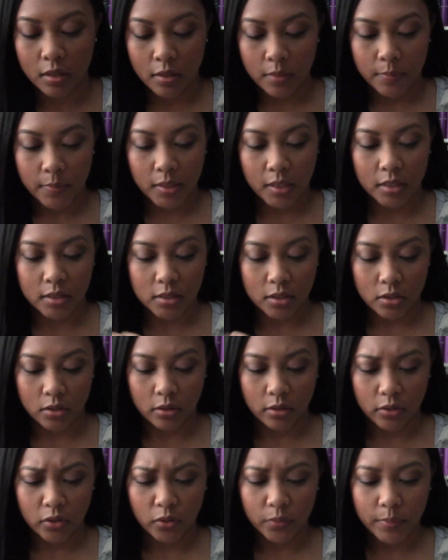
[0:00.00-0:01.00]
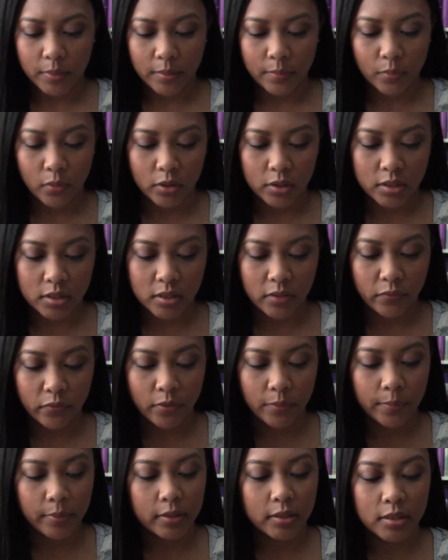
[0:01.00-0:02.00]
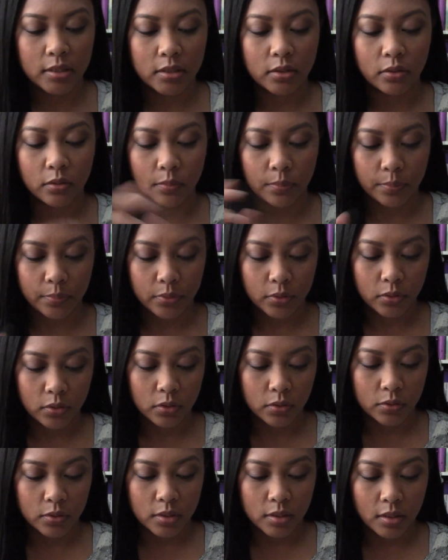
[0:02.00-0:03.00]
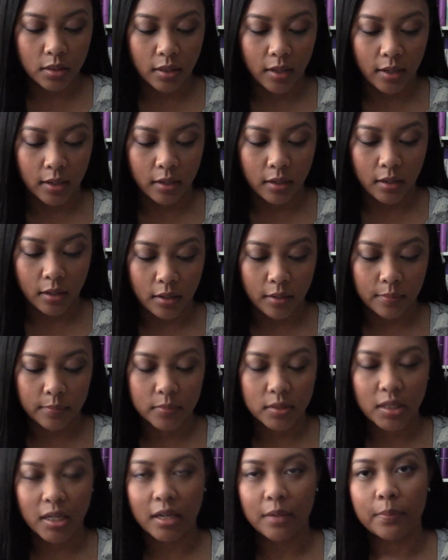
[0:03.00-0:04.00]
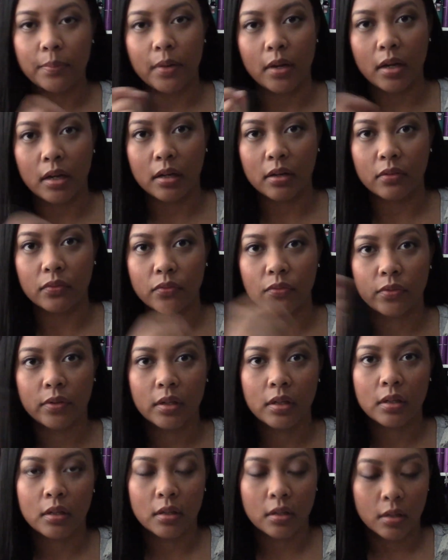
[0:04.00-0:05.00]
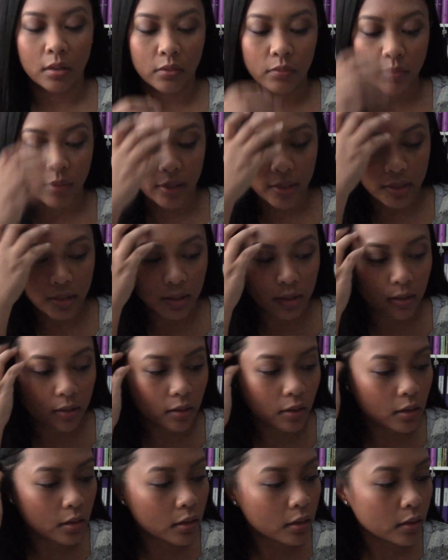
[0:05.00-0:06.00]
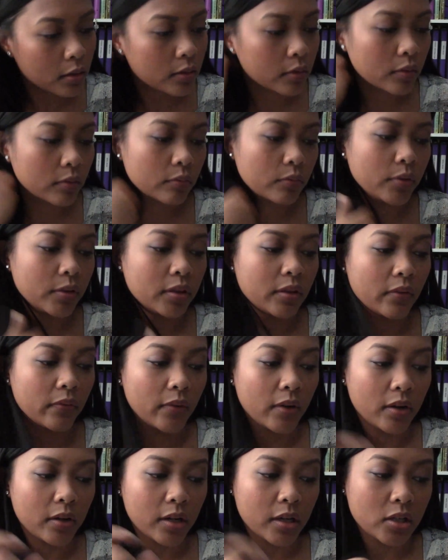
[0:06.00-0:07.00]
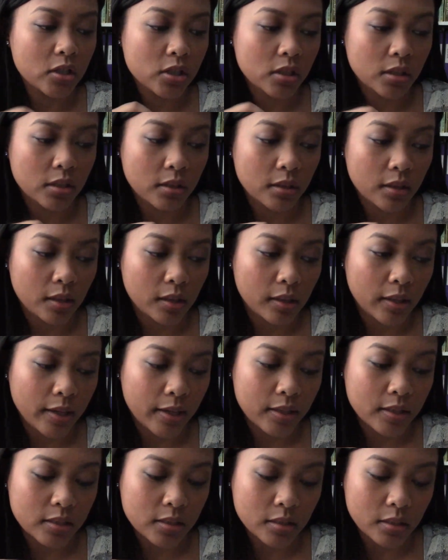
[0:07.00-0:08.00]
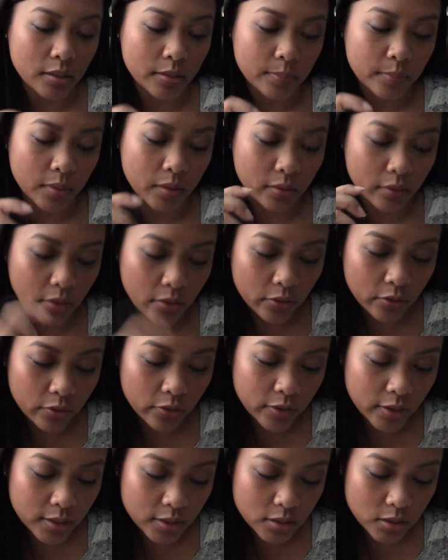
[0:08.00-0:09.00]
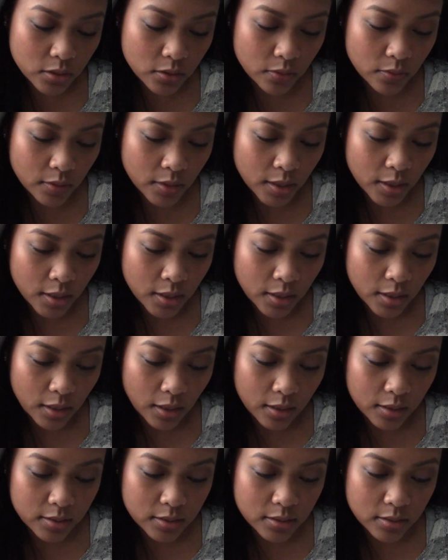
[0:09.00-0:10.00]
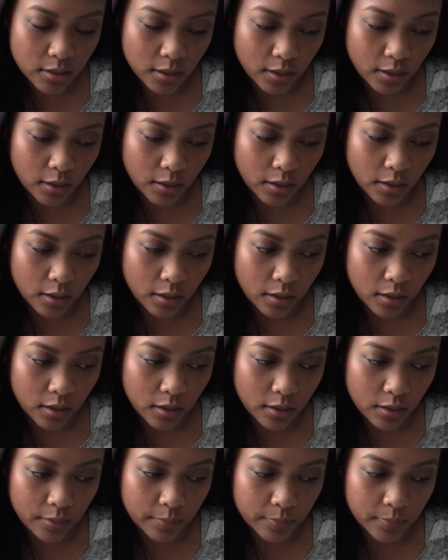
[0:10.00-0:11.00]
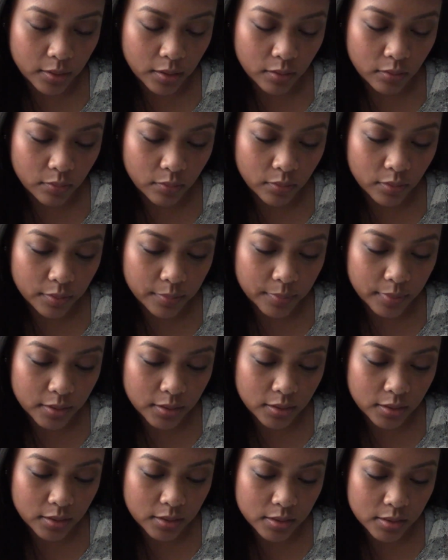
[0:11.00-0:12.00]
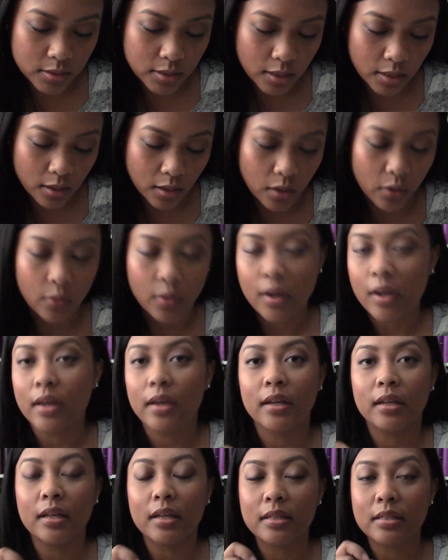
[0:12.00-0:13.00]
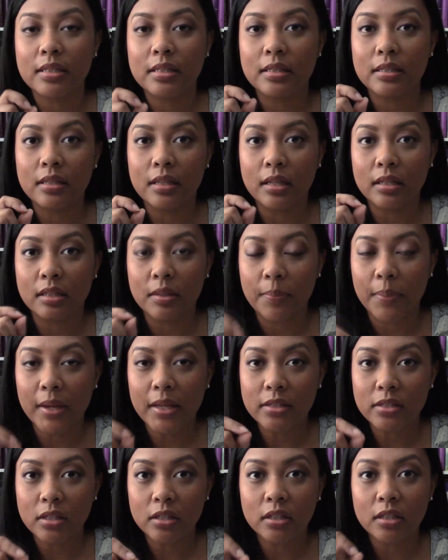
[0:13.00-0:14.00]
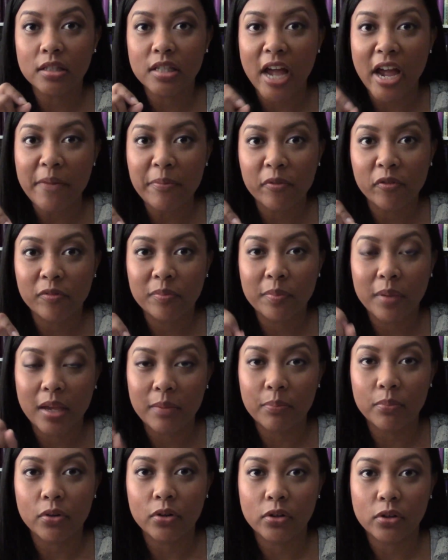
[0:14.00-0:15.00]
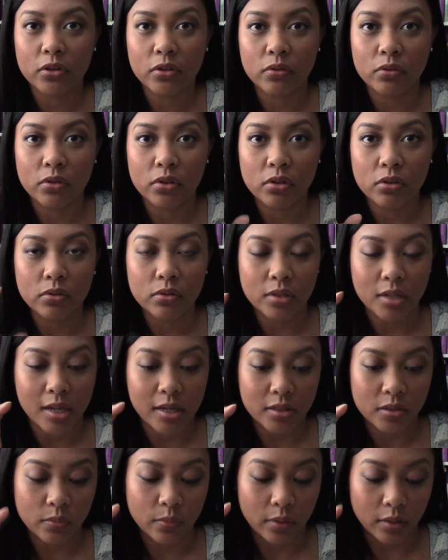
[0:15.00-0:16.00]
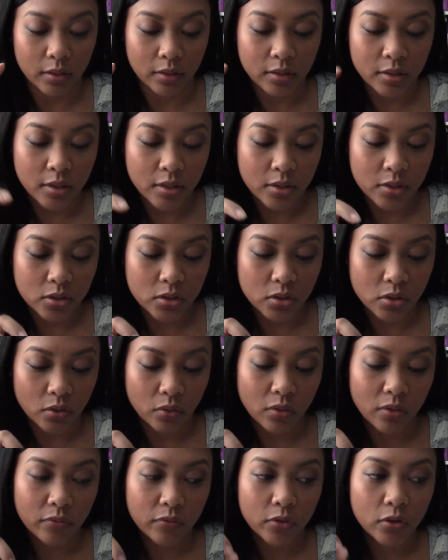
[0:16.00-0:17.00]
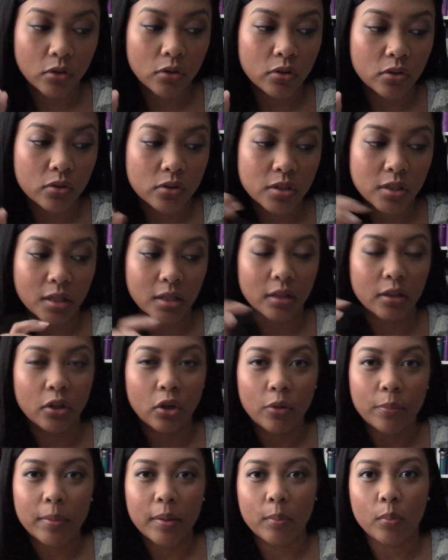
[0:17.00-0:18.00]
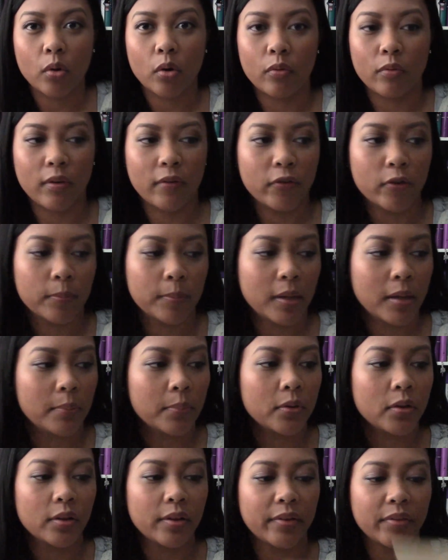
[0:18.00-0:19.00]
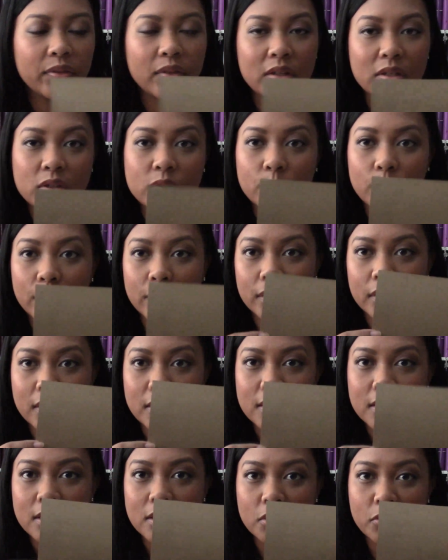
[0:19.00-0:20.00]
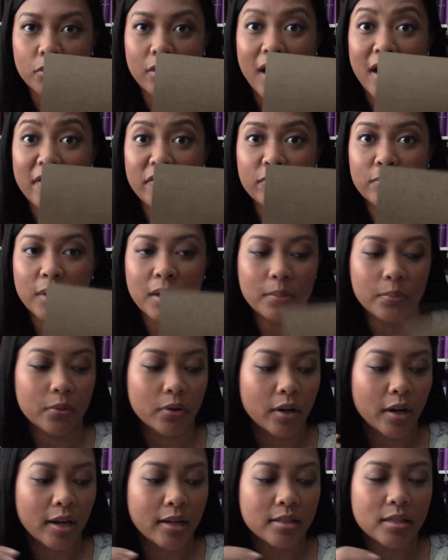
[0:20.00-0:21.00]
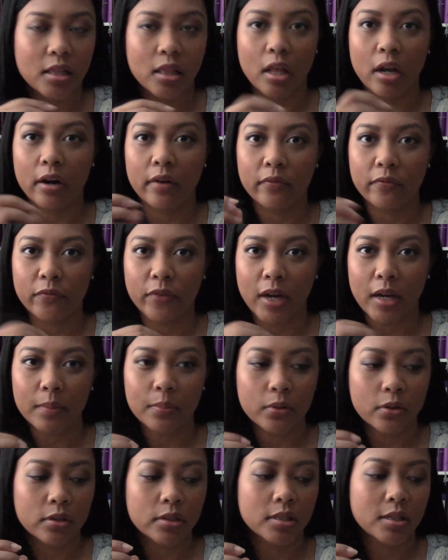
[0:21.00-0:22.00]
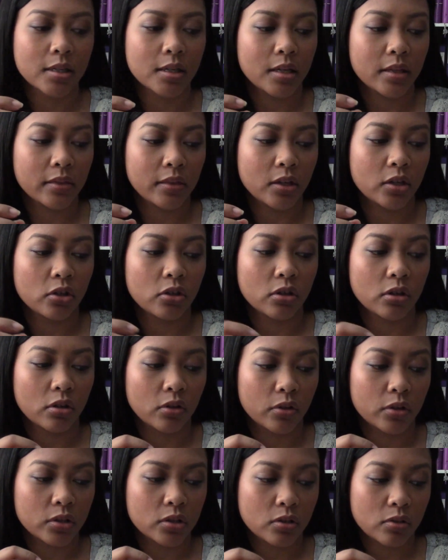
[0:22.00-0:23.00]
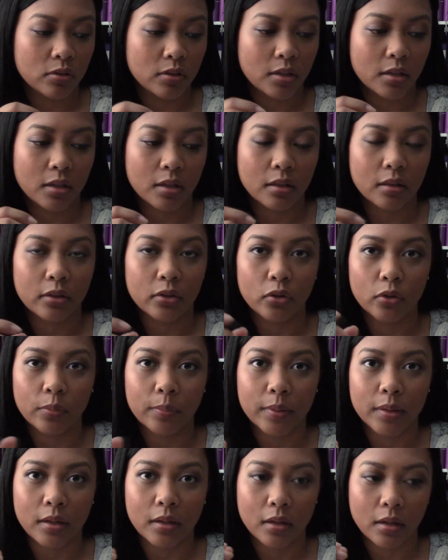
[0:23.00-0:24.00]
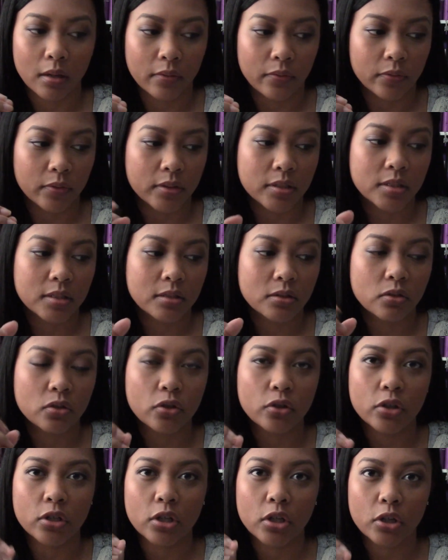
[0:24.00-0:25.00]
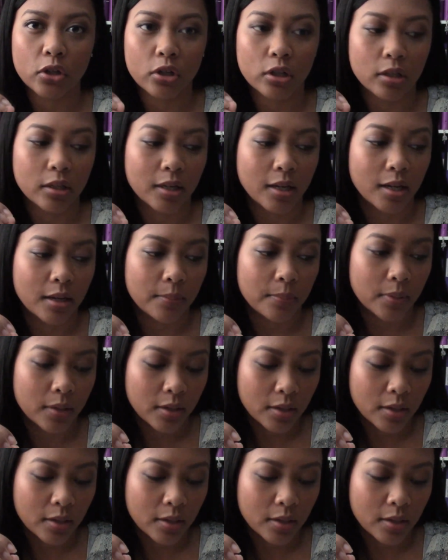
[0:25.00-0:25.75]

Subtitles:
because they're a little bit more stiffer but still produce that type of writing with the variation in the lines. Another thing too is, what am I gonna say? Oh, it depends on the type of paper you use as well. So if you're using a little bit more rougher paper like this one, this is craft paper, it has a lot of fibers in it, then you're going to need a little bit of a sturdier nib.